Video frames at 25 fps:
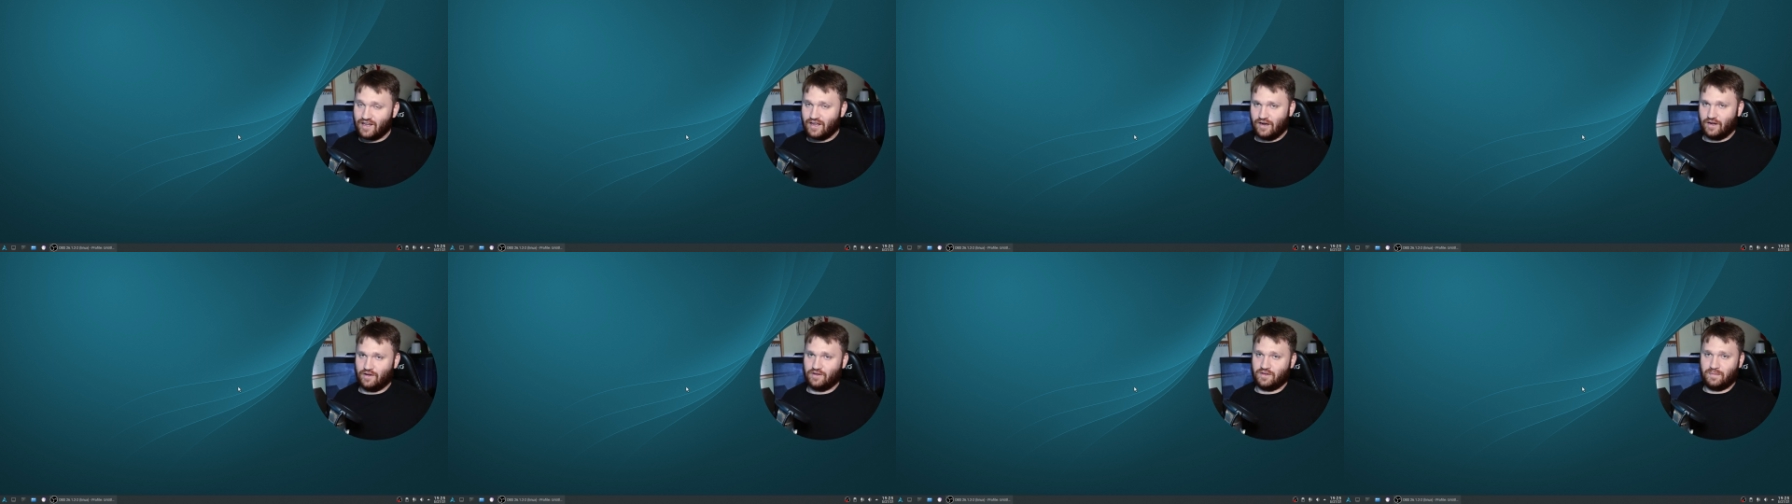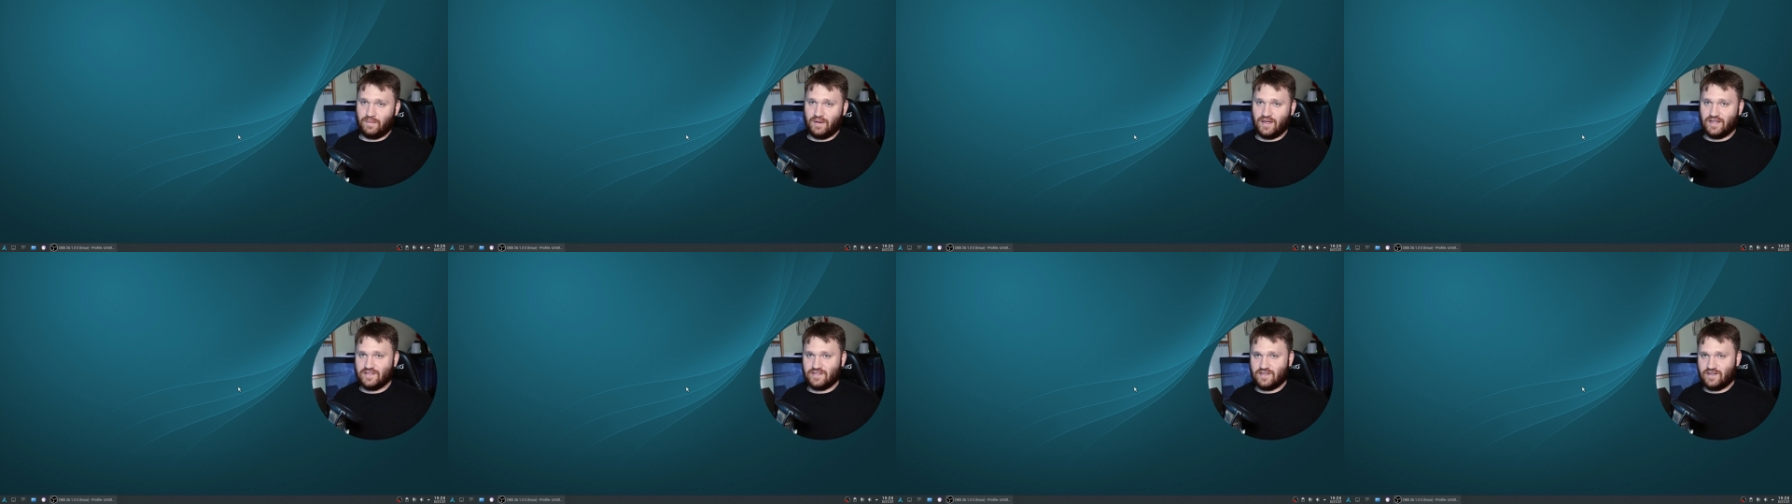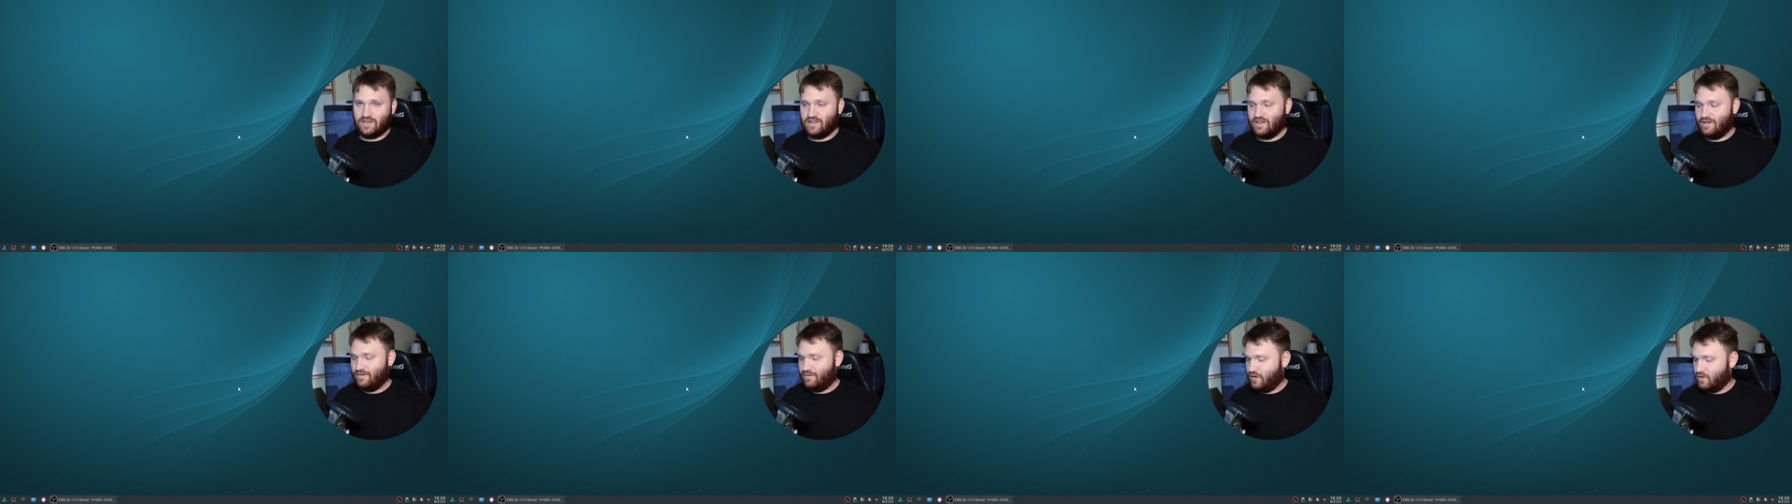It all depends
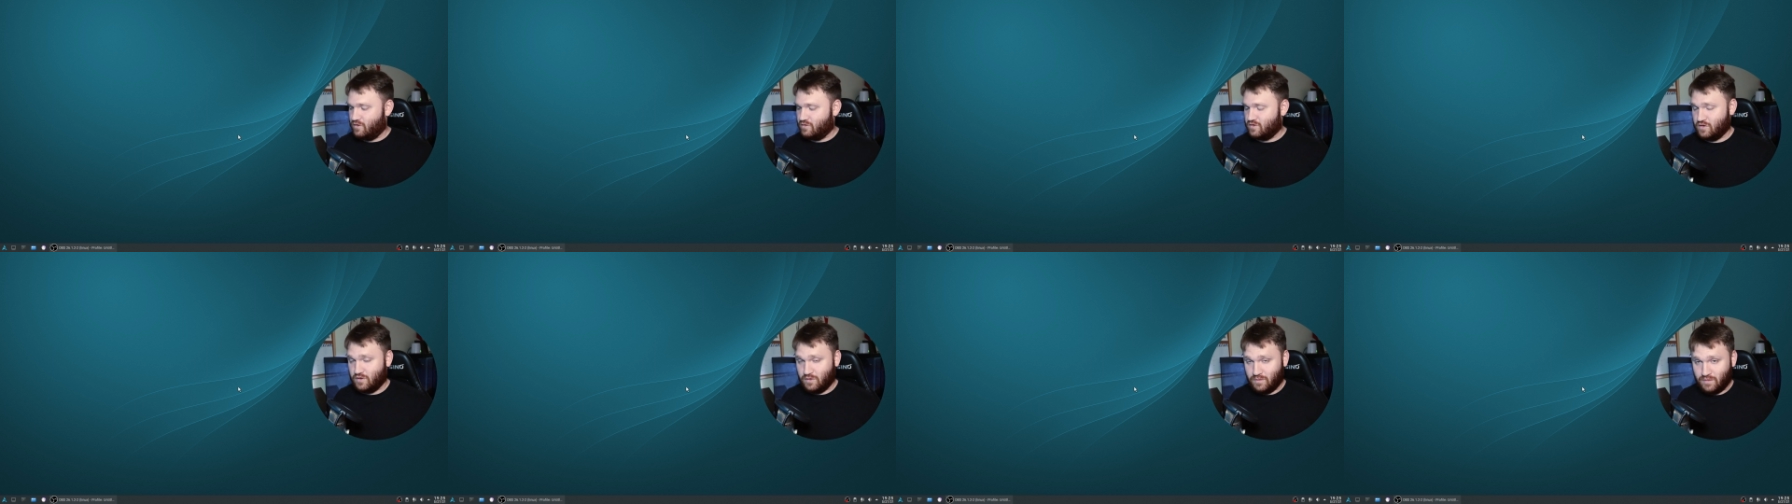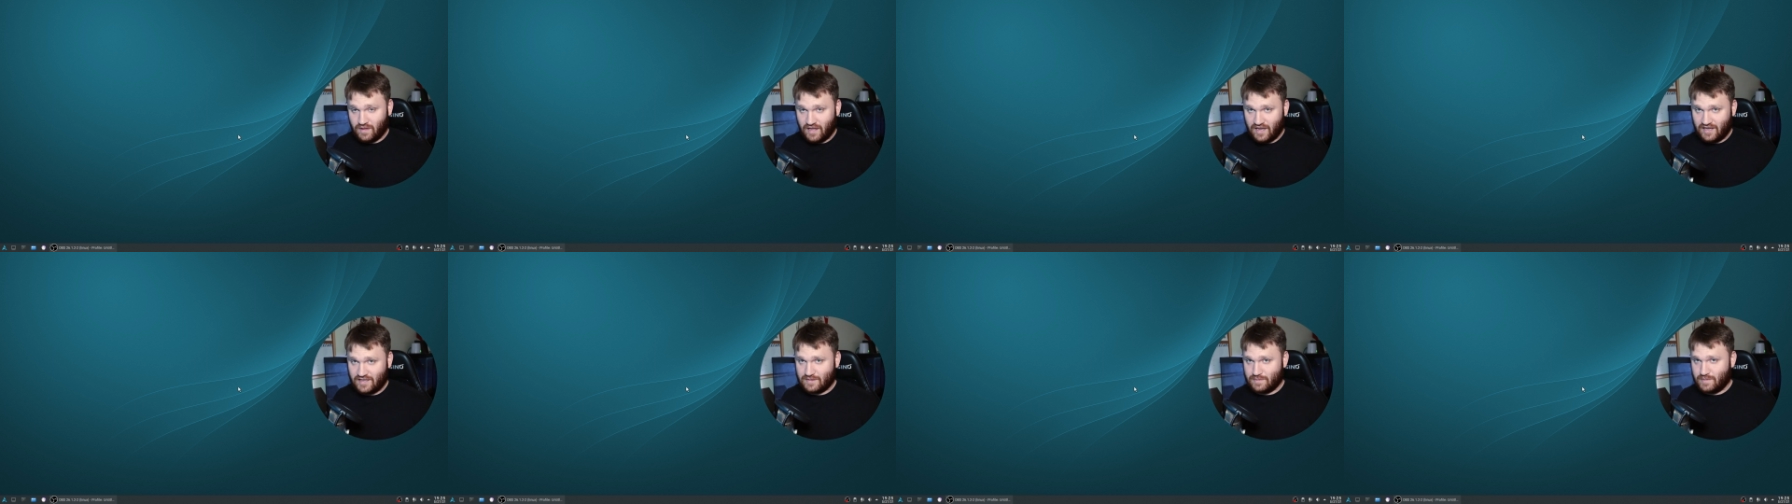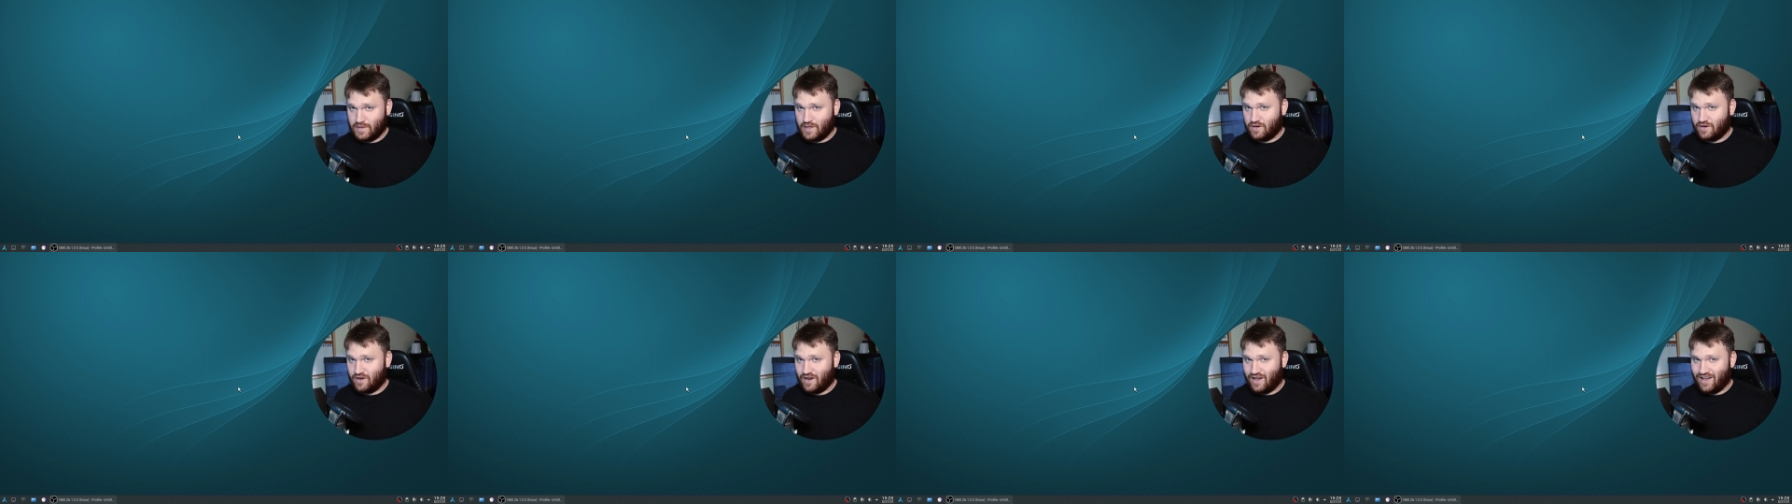on if YouTube likes
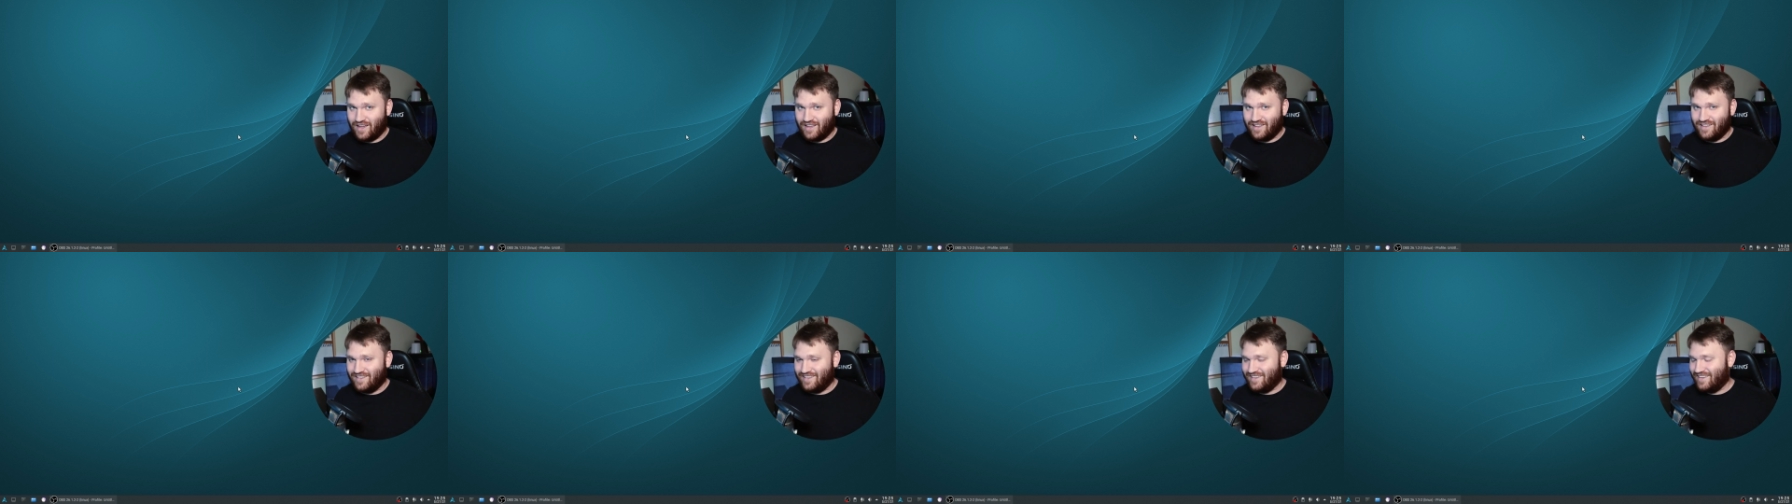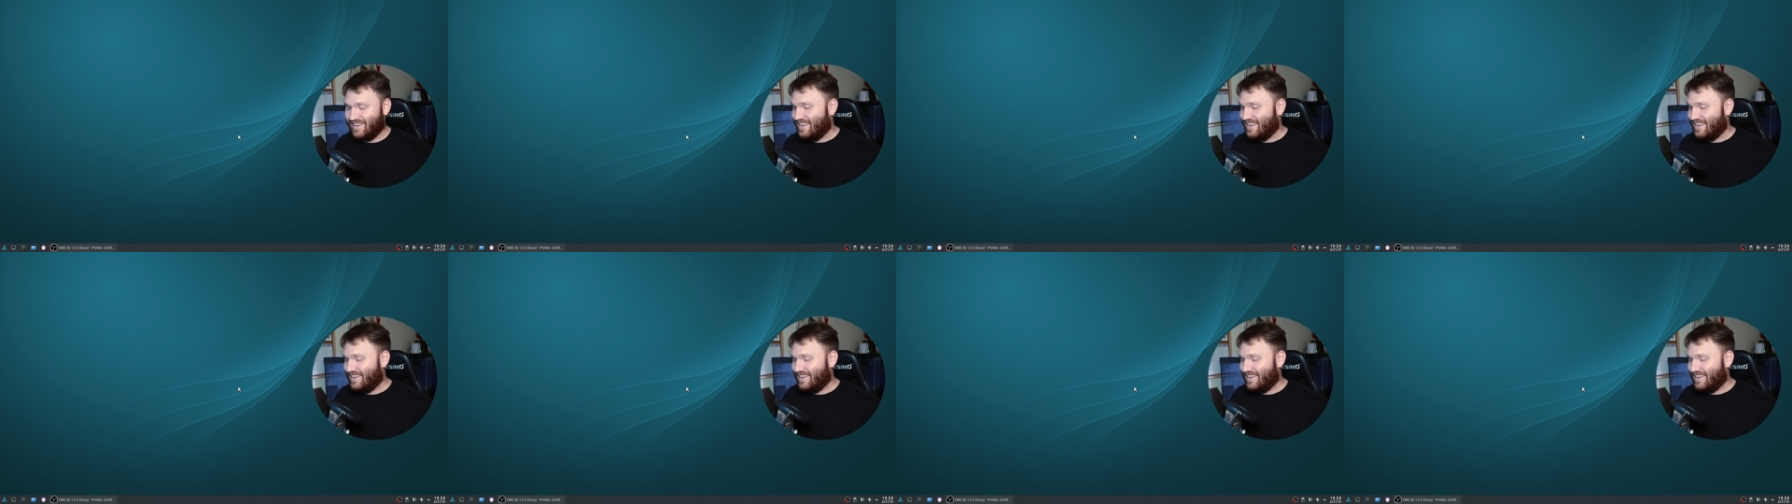me or not.